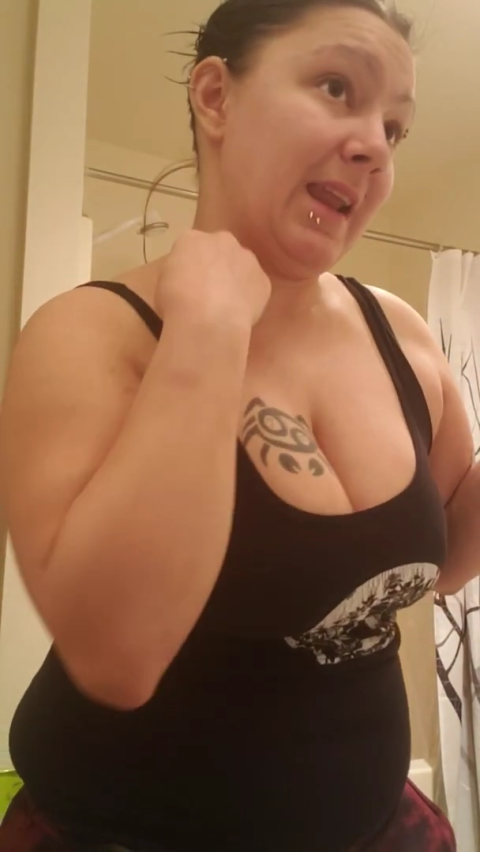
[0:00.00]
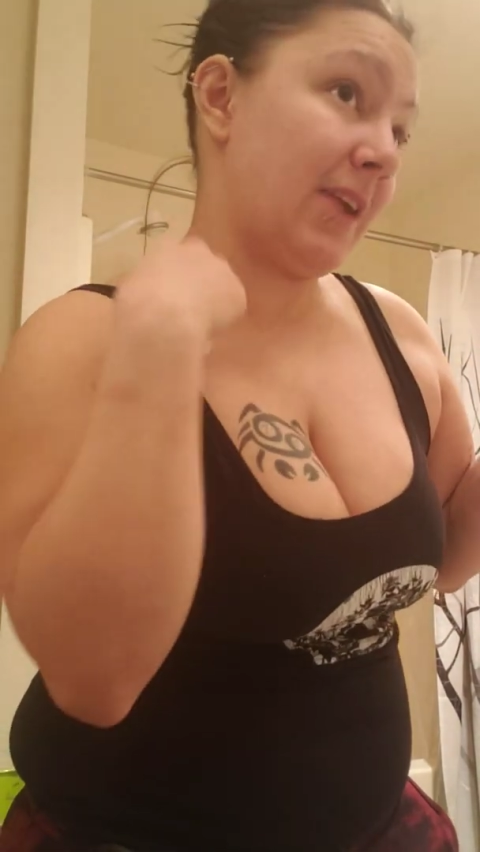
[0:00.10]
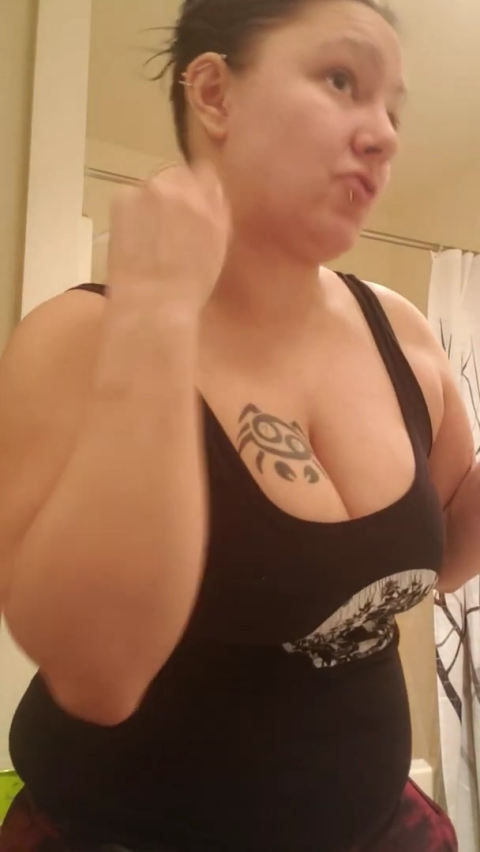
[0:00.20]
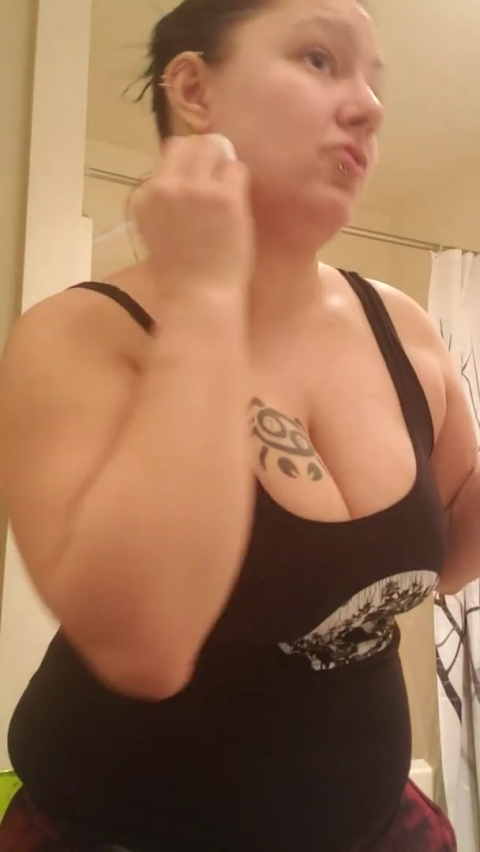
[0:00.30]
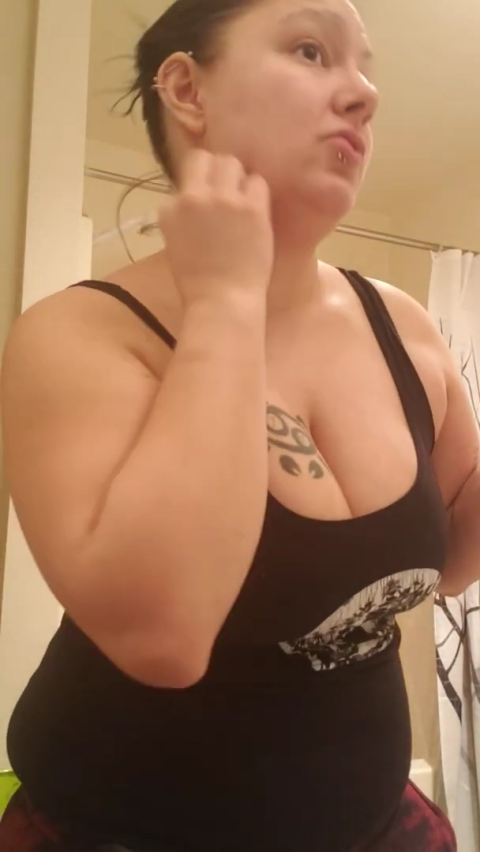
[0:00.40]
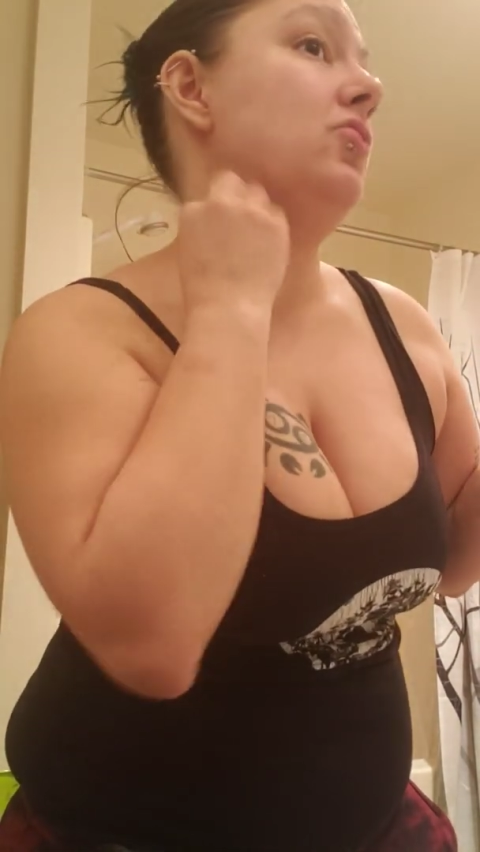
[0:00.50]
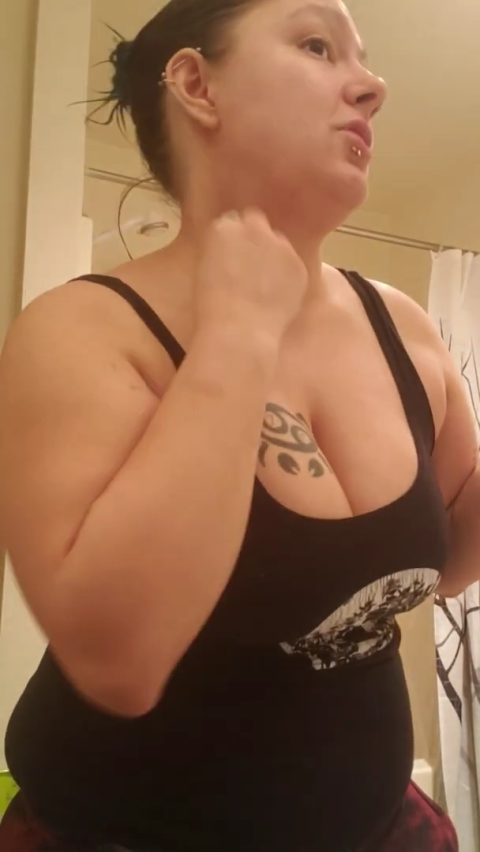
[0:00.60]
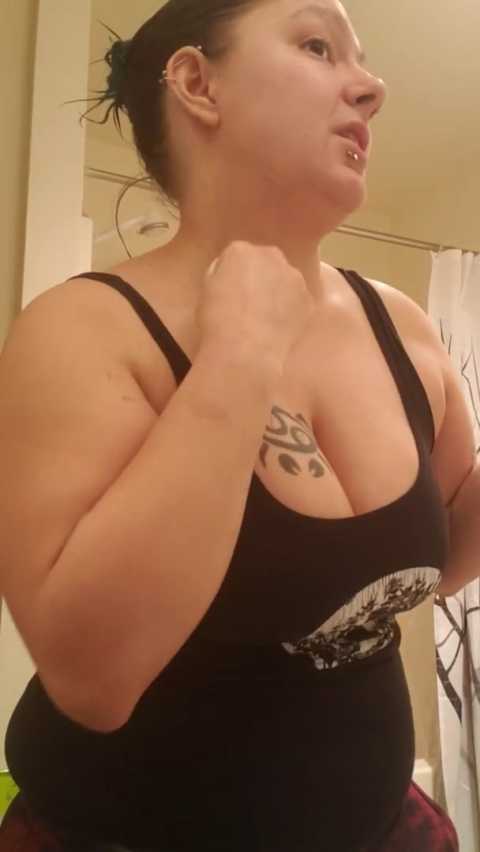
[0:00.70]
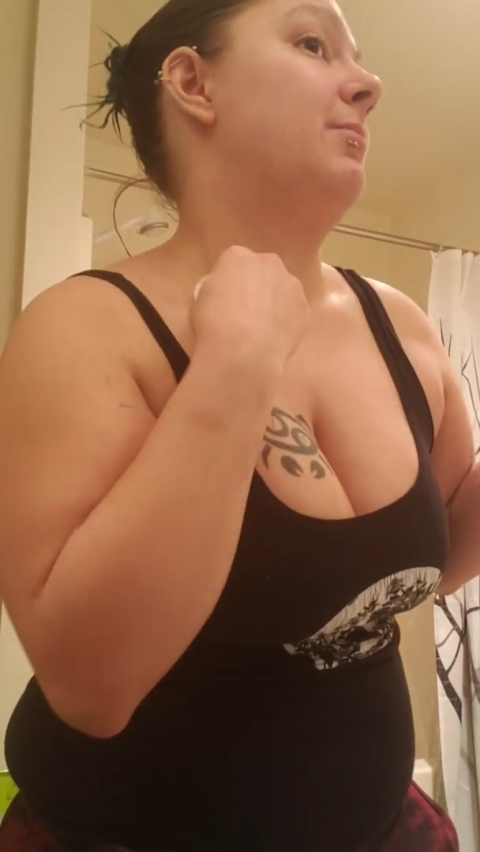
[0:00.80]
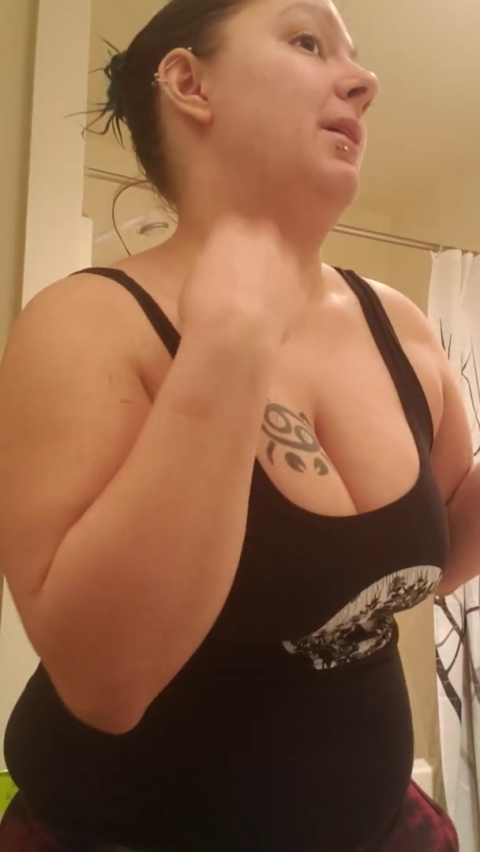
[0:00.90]
natural
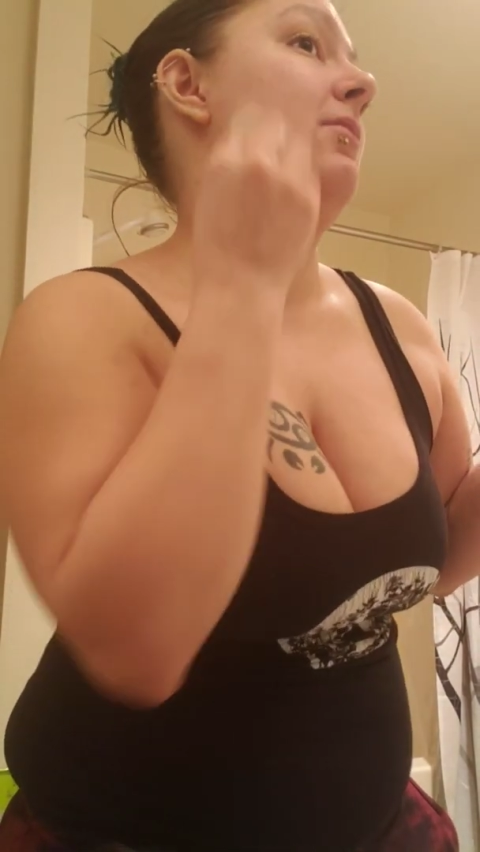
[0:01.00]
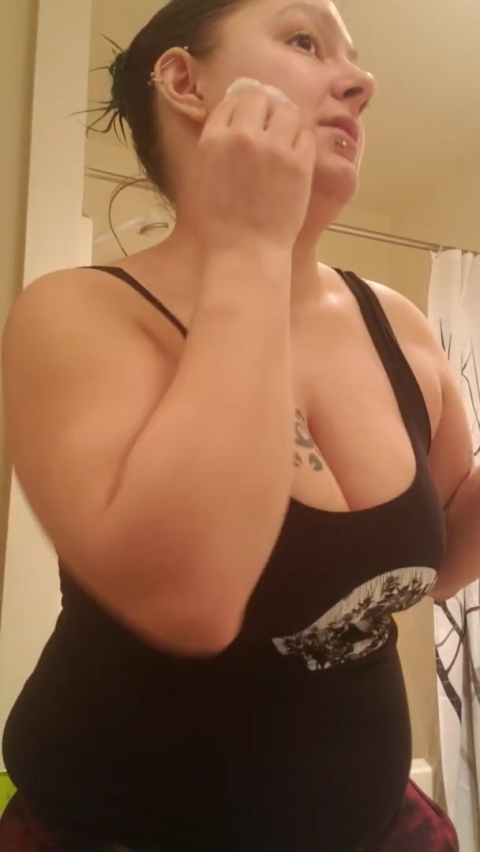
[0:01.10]
looking about